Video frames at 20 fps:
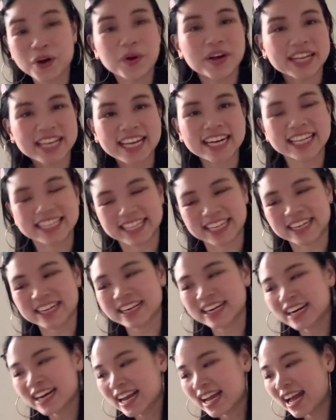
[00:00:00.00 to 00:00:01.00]
We're getting there.
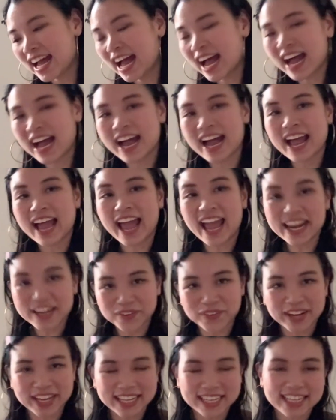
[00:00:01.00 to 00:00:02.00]

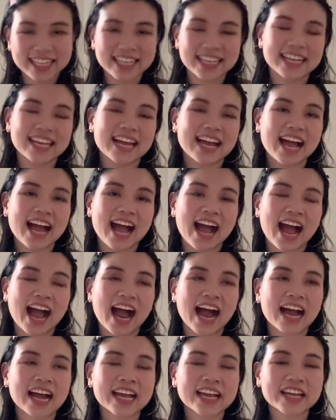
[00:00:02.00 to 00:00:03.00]
Anyway,
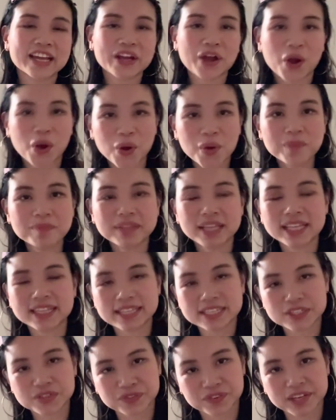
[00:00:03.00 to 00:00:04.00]
I hope that
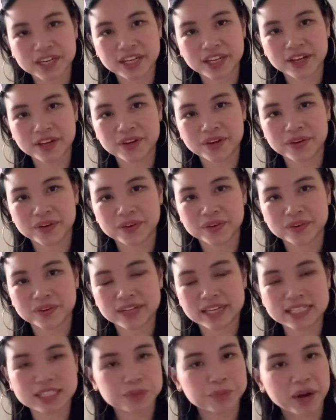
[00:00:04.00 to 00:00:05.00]
this video
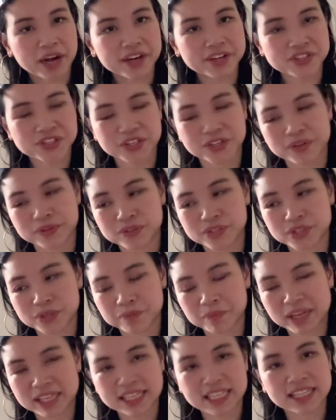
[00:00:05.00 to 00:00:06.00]
inspires you to
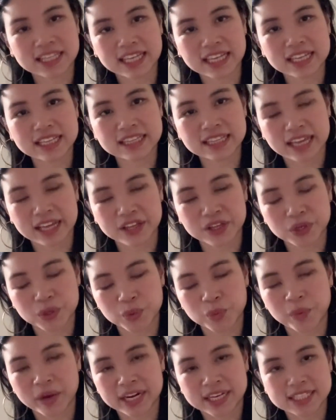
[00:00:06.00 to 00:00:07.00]
make the thing that
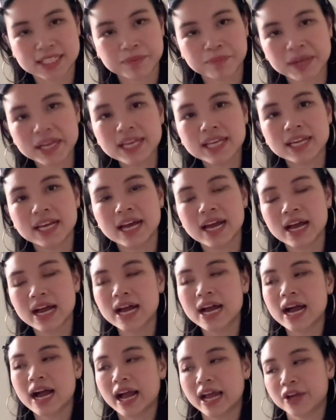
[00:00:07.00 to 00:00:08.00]
you wanted to make.
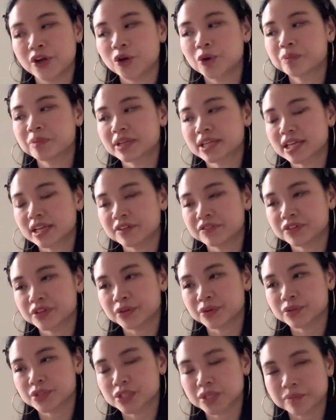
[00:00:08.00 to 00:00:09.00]
I hope it gave
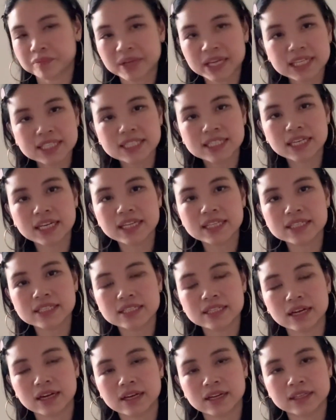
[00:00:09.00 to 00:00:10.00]
you some
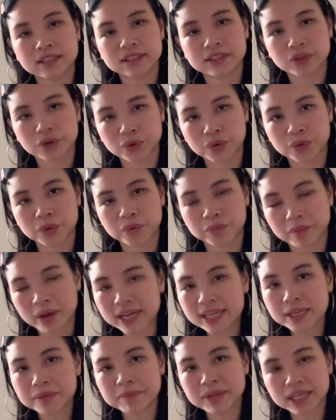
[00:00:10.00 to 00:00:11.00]
insights on the whole
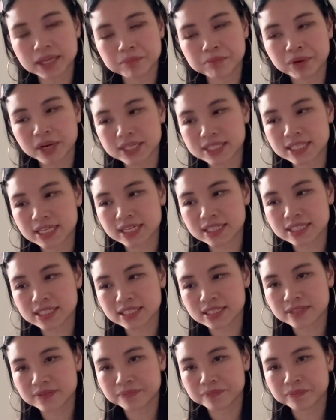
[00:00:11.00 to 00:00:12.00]
manga making process.